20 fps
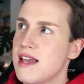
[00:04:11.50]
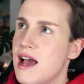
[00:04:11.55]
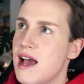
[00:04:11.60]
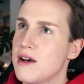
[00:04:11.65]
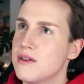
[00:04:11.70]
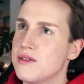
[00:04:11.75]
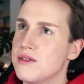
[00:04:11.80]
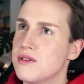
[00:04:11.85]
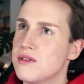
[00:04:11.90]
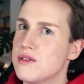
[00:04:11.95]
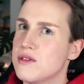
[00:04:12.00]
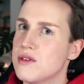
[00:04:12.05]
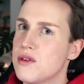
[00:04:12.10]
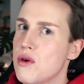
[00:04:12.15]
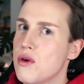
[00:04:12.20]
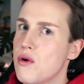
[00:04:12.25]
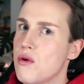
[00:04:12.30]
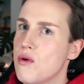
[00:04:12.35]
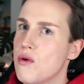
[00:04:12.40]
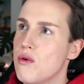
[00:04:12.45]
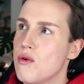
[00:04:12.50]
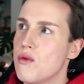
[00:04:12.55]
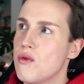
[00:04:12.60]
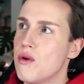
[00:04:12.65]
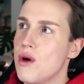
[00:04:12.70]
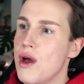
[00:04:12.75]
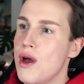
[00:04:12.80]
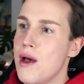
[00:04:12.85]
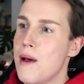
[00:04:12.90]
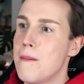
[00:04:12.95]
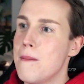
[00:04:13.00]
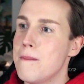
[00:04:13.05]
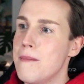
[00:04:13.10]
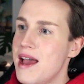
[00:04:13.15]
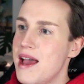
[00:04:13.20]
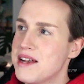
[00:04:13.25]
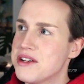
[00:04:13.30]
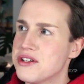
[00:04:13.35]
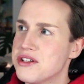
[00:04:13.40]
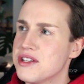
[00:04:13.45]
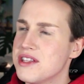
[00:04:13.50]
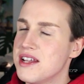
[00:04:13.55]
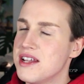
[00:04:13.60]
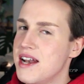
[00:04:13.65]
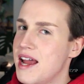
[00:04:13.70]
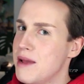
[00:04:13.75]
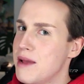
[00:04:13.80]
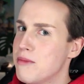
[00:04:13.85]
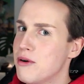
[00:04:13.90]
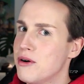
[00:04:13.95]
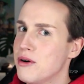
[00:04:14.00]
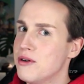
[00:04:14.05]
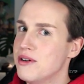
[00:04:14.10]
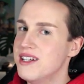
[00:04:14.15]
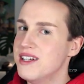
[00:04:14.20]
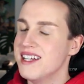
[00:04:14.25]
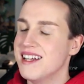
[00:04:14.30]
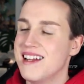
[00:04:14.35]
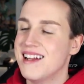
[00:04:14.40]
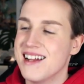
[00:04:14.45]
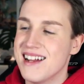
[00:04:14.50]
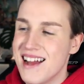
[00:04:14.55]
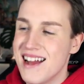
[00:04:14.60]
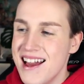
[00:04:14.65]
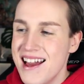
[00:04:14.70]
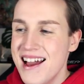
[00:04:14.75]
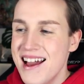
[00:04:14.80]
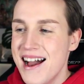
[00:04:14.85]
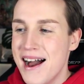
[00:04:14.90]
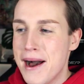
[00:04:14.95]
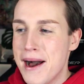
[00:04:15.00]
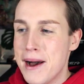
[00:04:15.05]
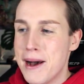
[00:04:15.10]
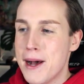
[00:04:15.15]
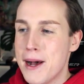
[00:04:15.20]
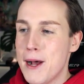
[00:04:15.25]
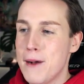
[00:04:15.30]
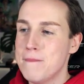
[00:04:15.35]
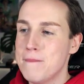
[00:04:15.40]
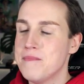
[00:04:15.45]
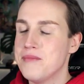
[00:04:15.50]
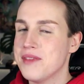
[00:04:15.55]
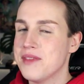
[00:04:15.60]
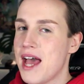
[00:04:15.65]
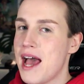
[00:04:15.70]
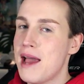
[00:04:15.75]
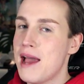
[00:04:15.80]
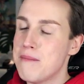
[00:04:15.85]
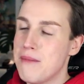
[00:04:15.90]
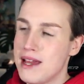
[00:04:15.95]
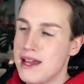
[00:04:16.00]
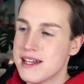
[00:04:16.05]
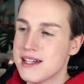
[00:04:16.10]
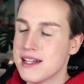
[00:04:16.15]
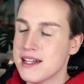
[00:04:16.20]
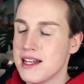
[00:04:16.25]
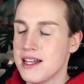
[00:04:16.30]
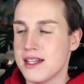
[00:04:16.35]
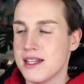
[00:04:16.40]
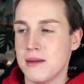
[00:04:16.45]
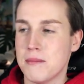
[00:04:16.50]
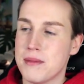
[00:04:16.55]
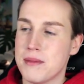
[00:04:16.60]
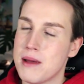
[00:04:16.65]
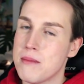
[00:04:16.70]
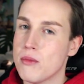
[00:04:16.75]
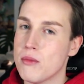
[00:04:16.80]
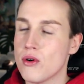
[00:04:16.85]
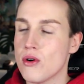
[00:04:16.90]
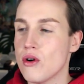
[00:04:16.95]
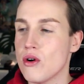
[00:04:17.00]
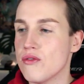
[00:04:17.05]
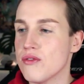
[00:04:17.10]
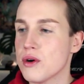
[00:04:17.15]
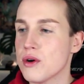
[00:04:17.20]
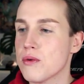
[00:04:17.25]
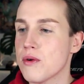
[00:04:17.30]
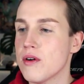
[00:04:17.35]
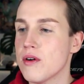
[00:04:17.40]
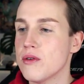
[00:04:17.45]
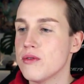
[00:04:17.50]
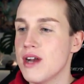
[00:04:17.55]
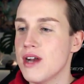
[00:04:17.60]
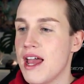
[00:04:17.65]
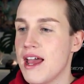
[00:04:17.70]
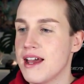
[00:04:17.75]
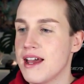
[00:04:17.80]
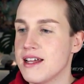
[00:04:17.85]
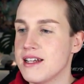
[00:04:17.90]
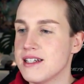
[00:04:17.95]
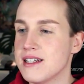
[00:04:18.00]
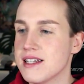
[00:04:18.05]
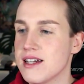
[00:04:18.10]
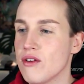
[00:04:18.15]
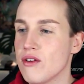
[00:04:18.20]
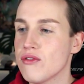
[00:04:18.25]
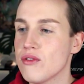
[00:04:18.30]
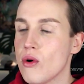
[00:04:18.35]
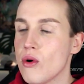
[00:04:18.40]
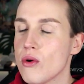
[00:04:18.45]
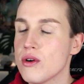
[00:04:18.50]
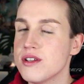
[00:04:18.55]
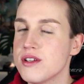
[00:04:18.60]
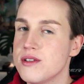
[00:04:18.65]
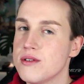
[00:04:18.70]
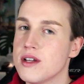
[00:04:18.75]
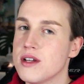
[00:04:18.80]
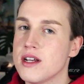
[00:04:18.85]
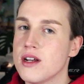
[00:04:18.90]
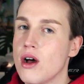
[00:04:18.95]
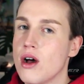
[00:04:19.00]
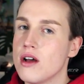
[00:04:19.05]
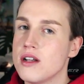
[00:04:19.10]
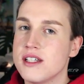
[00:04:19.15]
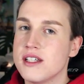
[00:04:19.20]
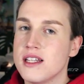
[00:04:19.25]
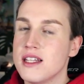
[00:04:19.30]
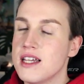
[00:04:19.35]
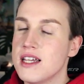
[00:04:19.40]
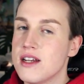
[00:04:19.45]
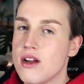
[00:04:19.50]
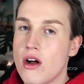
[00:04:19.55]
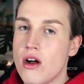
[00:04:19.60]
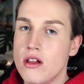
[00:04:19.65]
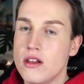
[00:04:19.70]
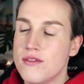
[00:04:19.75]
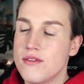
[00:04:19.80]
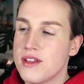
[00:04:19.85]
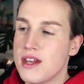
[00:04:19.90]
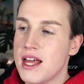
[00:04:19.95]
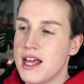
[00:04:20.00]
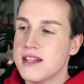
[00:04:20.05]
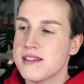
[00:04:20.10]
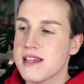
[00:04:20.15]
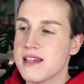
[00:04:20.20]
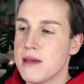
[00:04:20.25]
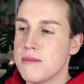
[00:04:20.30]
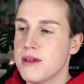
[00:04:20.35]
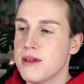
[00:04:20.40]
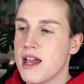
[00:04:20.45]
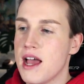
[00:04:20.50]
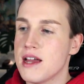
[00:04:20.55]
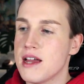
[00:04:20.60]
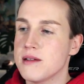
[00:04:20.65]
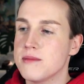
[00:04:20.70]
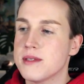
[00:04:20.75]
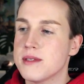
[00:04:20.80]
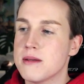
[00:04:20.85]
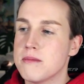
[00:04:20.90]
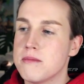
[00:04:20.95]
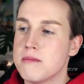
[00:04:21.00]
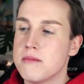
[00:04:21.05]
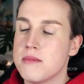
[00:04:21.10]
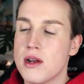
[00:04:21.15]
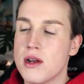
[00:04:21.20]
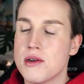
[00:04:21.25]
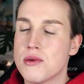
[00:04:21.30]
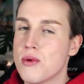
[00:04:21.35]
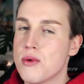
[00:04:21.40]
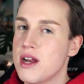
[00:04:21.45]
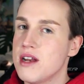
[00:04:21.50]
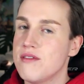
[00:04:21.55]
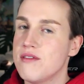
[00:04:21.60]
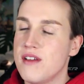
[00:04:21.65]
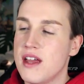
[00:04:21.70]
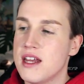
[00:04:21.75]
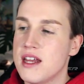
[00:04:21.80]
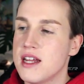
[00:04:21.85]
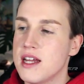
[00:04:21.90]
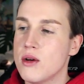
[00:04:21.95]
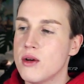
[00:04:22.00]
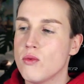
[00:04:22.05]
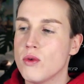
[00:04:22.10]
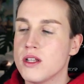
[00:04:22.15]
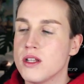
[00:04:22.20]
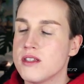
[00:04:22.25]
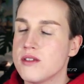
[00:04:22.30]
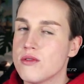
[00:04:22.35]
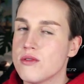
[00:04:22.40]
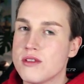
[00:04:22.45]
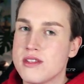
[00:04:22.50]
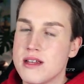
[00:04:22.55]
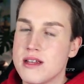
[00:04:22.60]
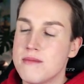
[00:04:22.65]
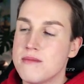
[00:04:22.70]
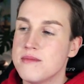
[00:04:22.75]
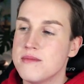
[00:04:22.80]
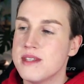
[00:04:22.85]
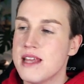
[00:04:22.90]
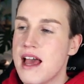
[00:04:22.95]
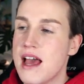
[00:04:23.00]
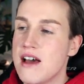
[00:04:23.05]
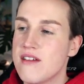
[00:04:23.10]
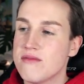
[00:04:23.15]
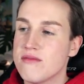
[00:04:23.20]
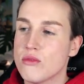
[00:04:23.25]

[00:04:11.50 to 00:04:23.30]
house to match the neighborhood, I made it a little bit more overgrown. And of course you can delete all of the landscaping items and renovate it once your Sims have